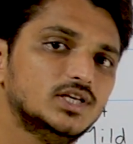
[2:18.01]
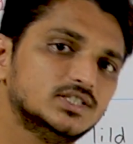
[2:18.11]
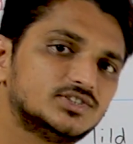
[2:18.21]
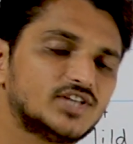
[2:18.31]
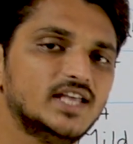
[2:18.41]

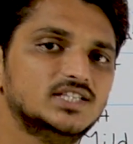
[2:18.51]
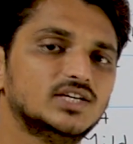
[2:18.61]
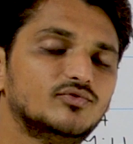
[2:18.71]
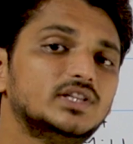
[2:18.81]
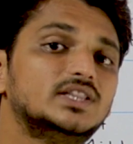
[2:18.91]
is
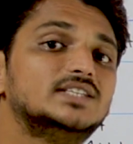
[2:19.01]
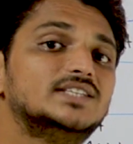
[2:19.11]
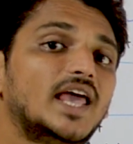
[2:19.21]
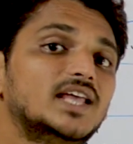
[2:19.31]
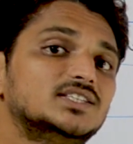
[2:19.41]
changing with the
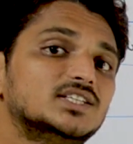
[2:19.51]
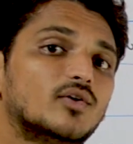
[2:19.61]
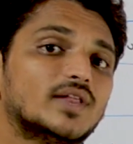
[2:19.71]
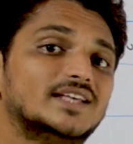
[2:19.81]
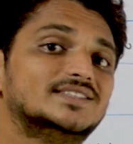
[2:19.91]
change in
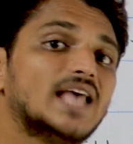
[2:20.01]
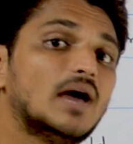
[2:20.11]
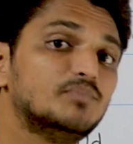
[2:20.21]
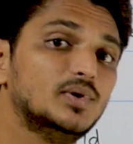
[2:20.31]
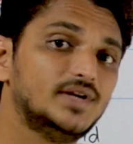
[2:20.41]
our
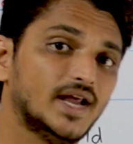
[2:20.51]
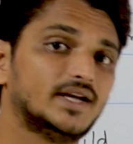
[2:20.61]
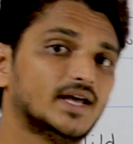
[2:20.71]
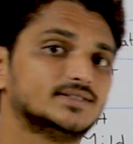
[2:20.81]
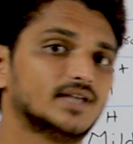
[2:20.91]
example
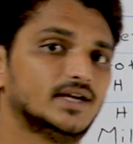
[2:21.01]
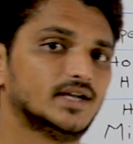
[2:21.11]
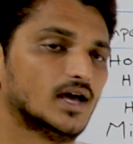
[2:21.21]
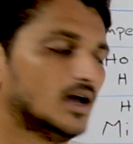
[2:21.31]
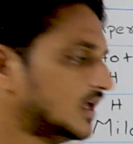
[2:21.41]
data
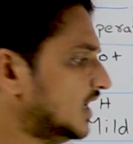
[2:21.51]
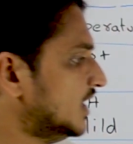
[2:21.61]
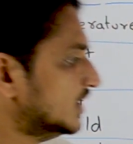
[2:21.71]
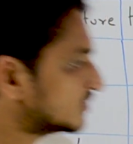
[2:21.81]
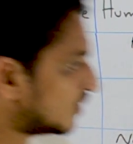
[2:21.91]
set.
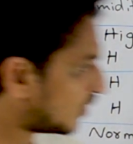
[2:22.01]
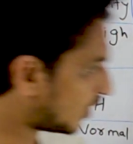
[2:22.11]
So